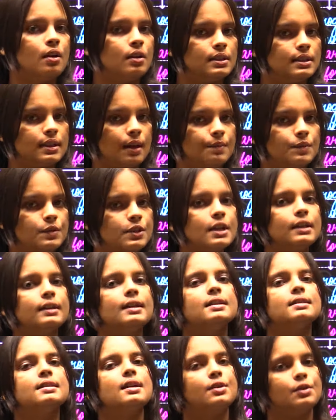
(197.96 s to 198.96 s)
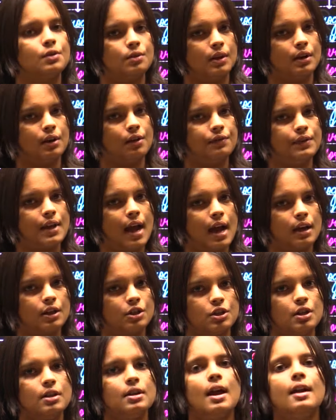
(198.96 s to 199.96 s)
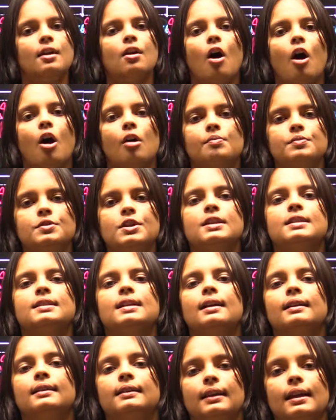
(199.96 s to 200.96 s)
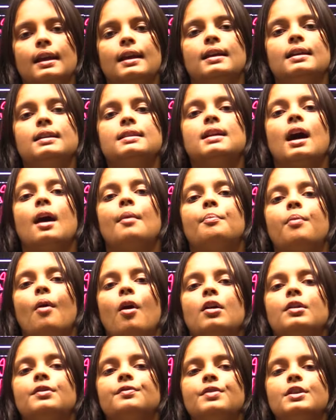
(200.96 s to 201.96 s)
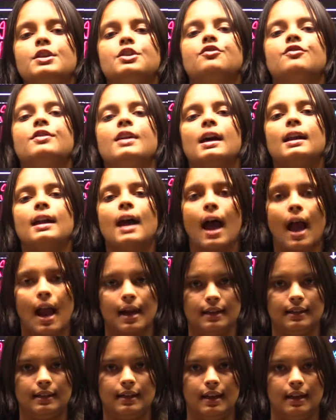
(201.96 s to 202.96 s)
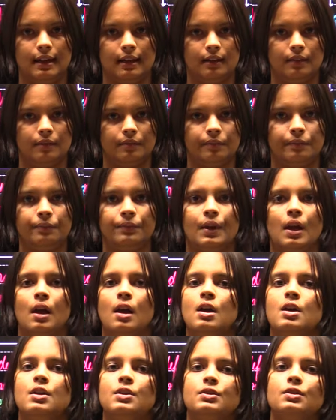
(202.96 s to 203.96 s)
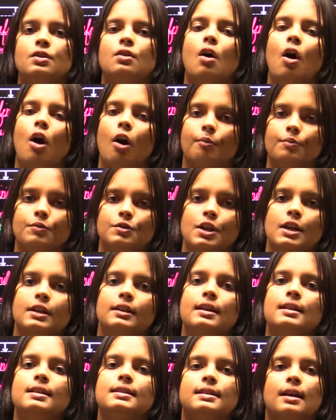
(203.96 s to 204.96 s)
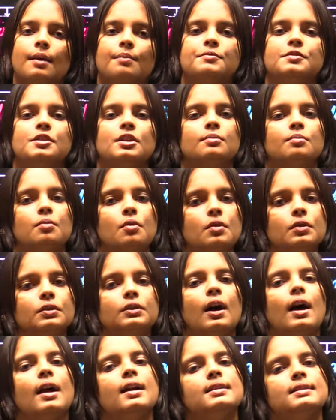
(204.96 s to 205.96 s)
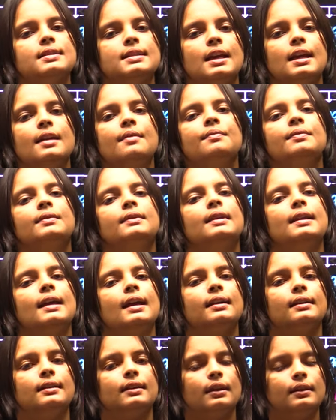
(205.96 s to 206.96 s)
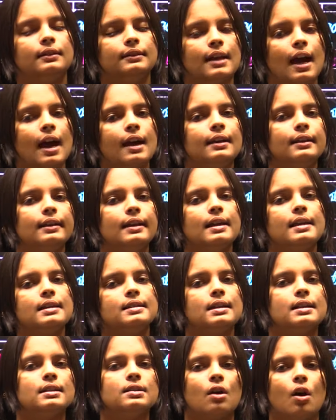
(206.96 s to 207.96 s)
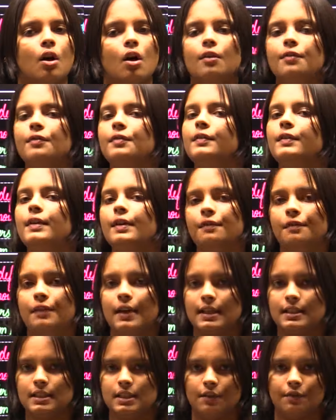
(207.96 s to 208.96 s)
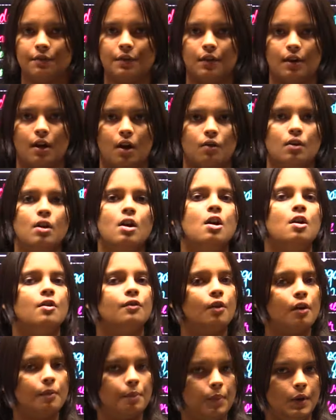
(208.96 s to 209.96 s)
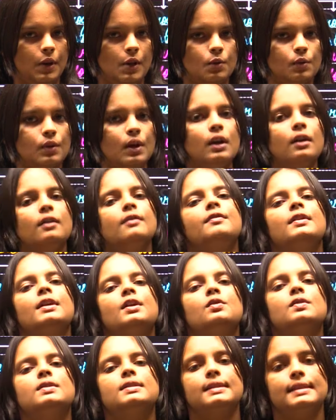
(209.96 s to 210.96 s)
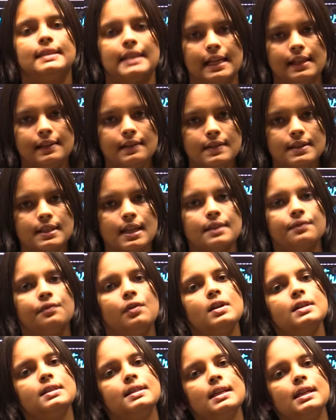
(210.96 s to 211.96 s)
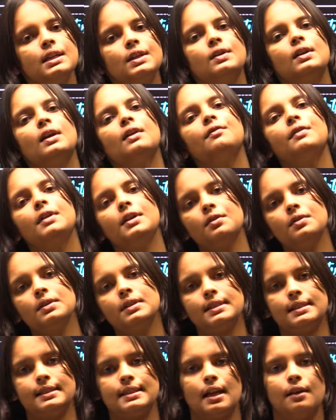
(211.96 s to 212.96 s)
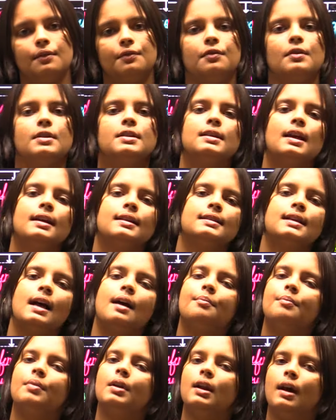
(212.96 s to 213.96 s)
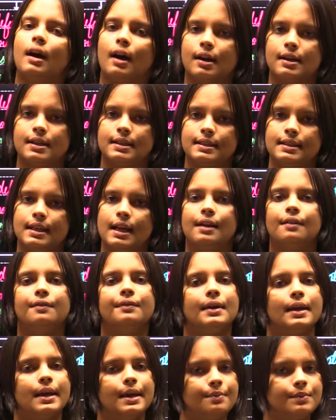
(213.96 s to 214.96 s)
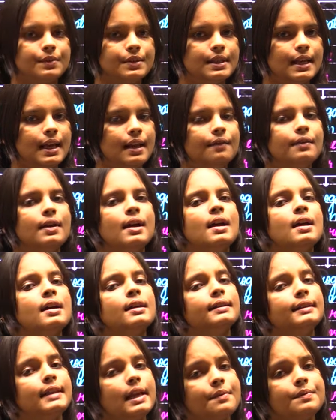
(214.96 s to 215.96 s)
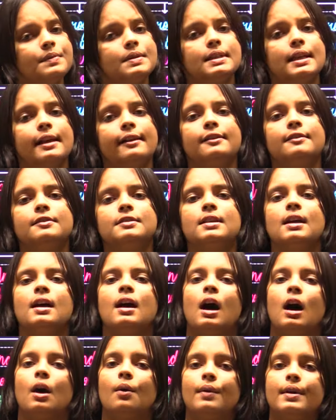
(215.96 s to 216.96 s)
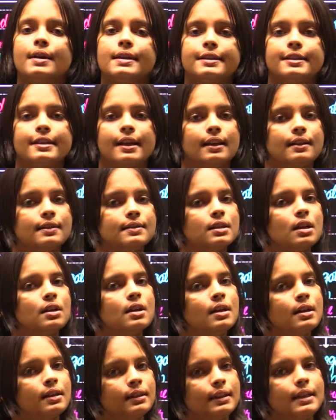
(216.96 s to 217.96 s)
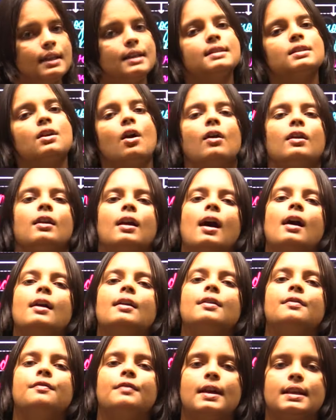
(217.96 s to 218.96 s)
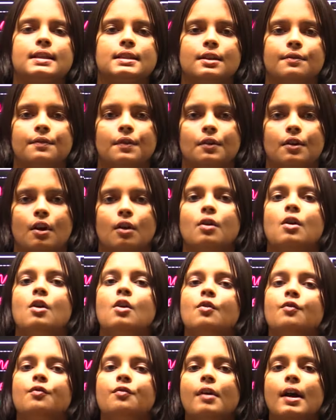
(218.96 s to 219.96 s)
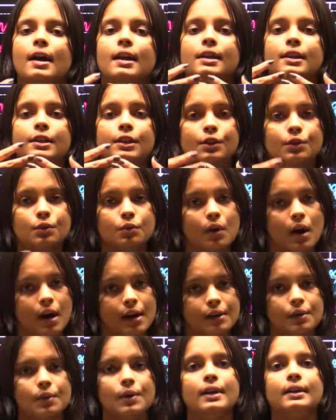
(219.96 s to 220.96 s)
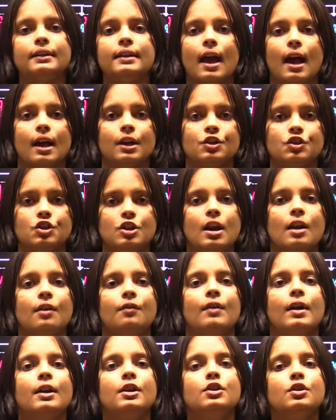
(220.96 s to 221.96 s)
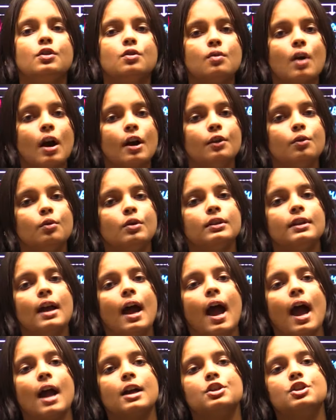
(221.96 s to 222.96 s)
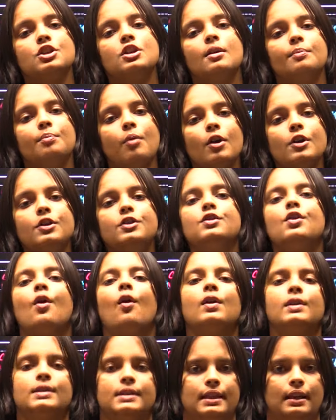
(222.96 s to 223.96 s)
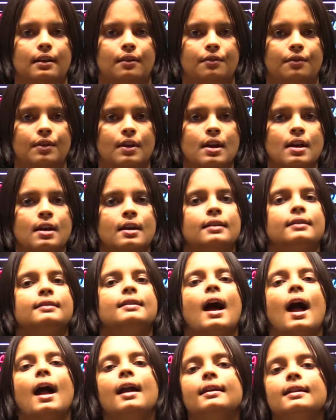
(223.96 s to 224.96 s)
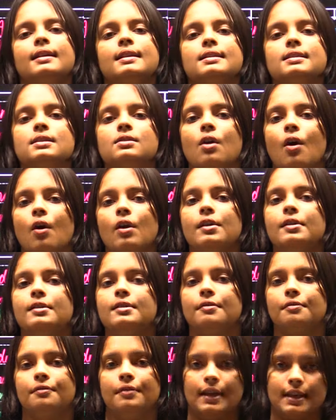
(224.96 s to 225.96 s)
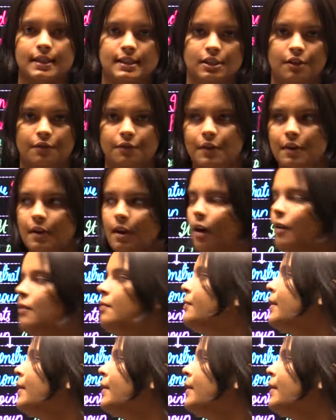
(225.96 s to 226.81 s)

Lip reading: Subject is a doer of the action and objects are things upon which we are acting. So object and subject both are same. That case is of reflexive pronoun. For plural we use self. For singular we use self. For example, herself, himself, themselves, ourselves. These all are reflexive pronoun. When you are doing the action and when you are doing the action upon yourself, that is called reflexive pronoun.